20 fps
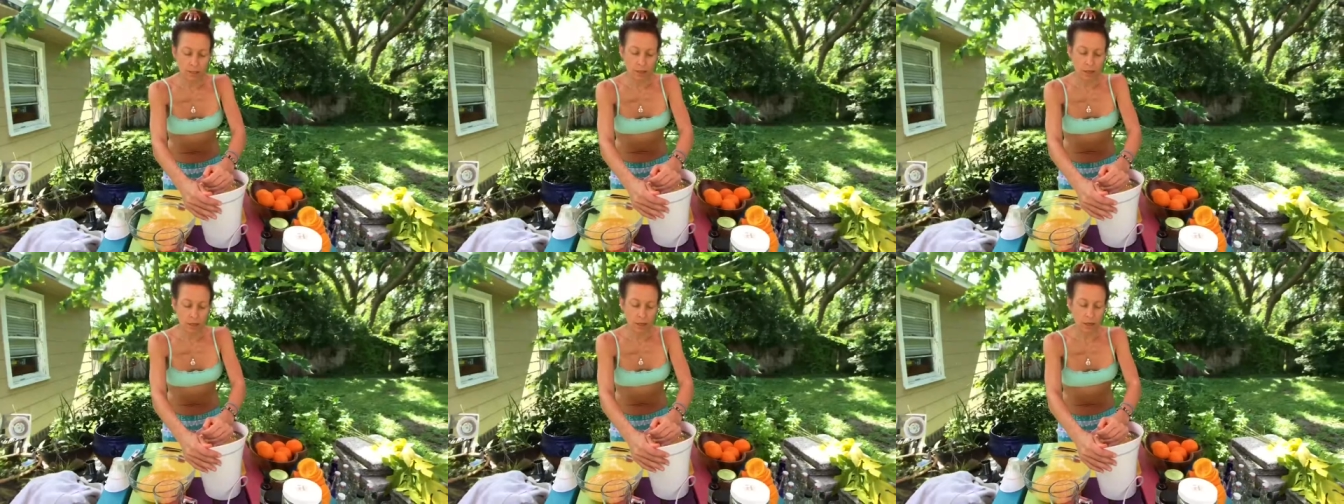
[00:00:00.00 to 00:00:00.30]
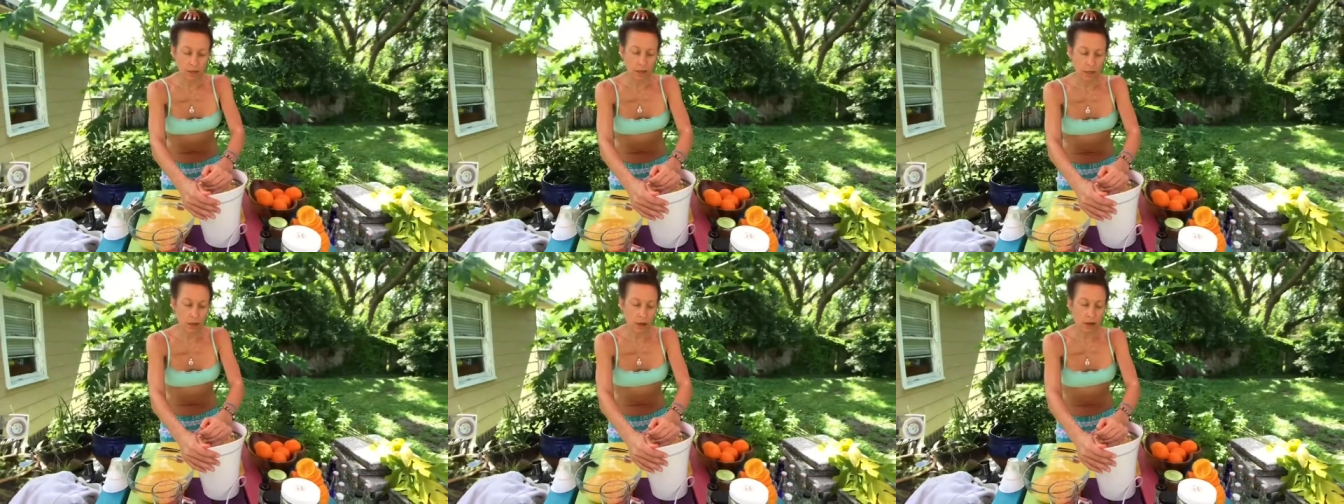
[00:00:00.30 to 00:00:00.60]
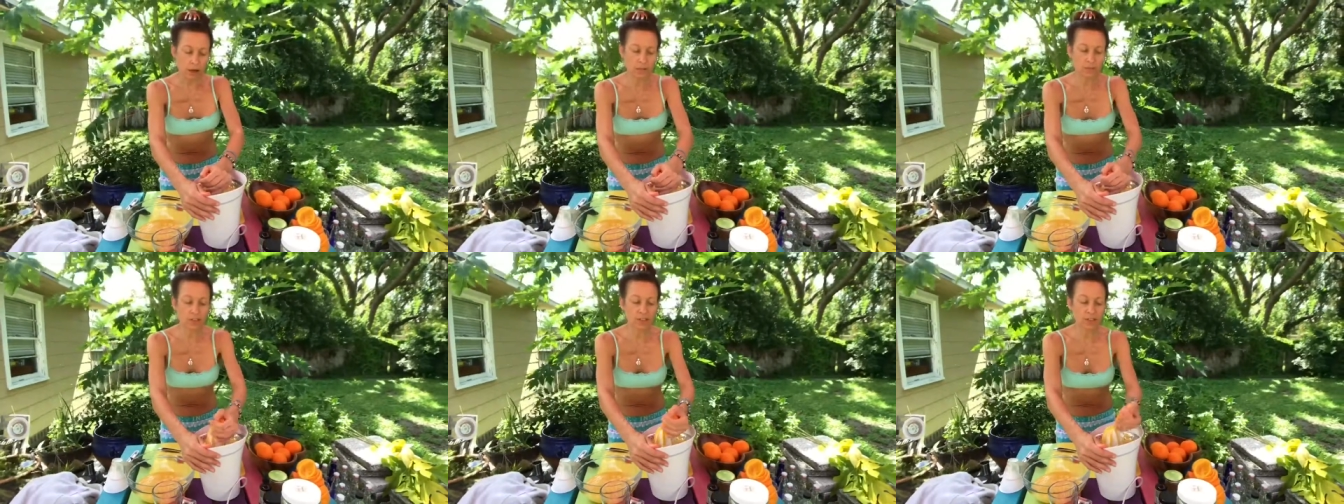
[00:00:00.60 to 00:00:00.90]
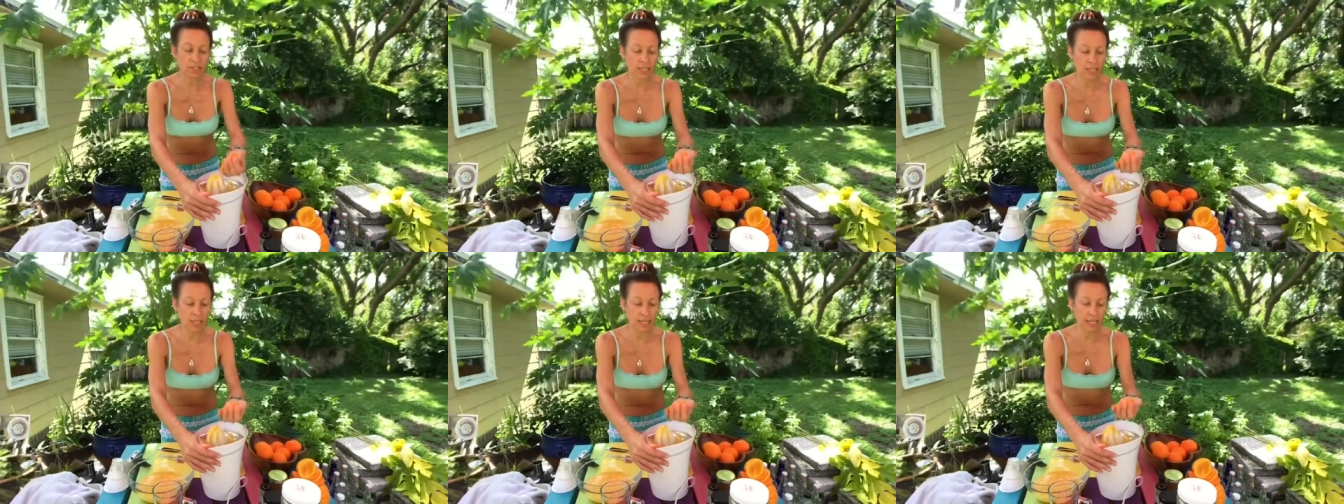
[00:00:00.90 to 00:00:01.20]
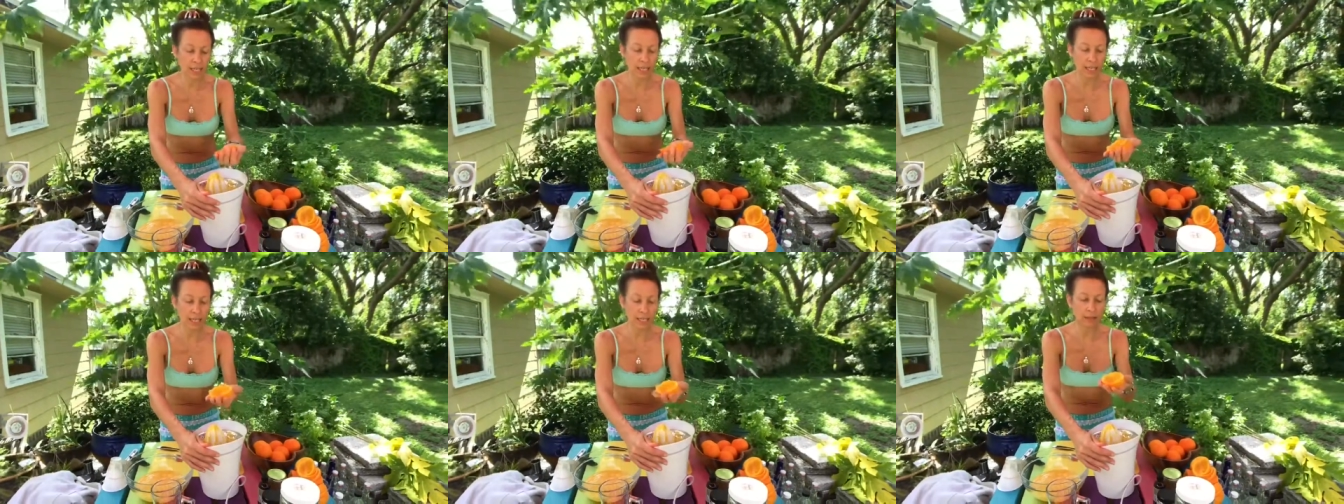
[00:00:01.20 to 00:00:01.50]
uh,
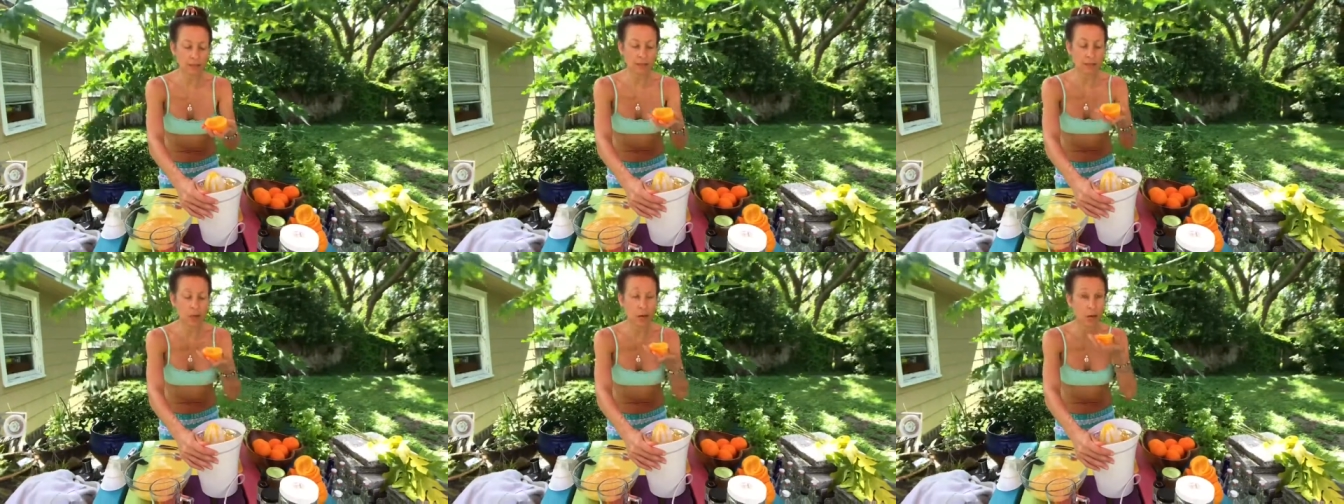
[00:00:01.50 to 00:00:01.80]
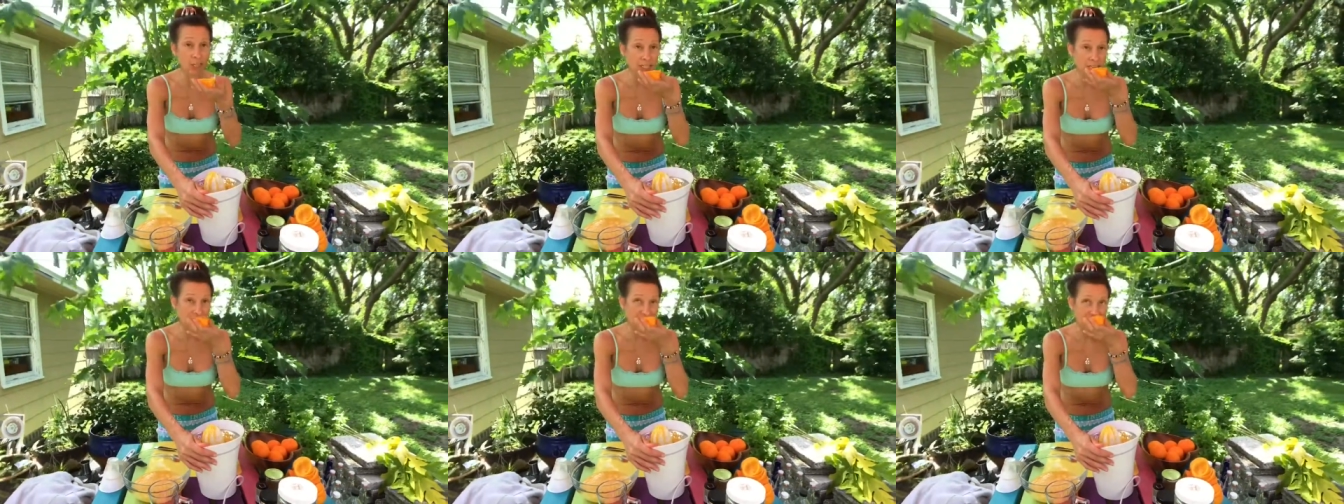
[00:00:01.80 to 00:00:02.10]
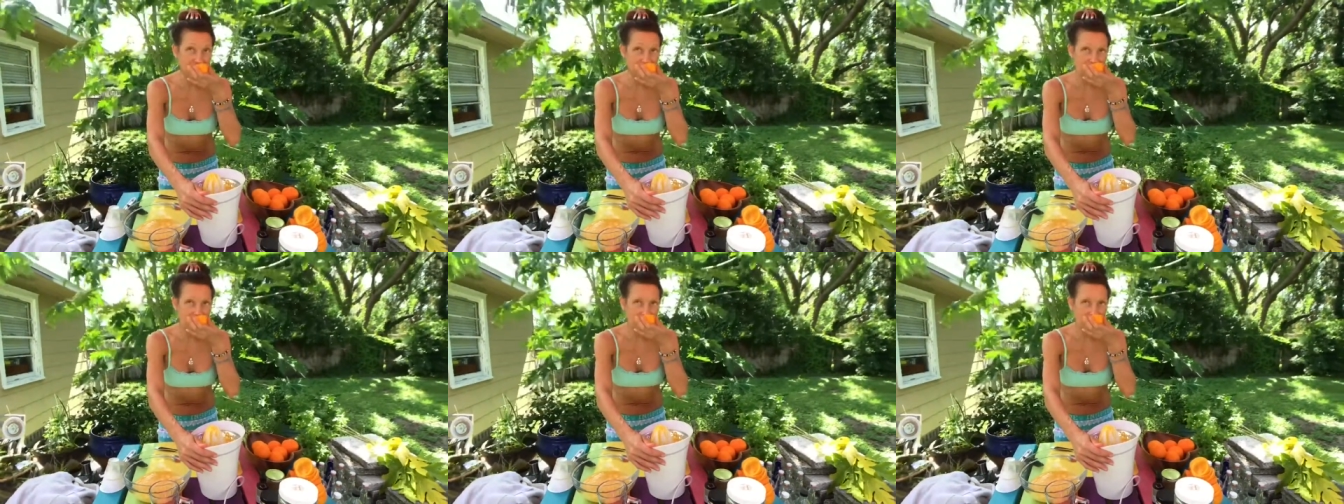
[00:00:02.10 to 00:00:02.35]
harvesting and gardening.